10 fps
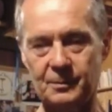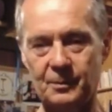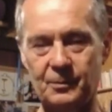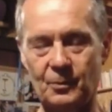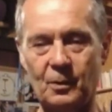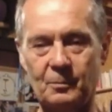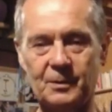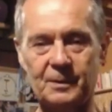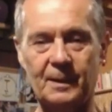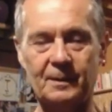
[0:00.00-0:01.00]
to do
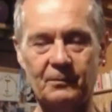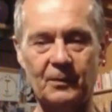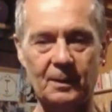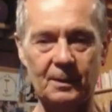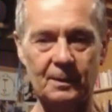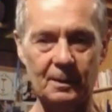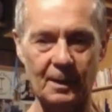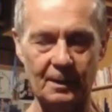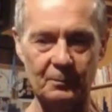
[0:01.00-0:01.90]
almost anything in life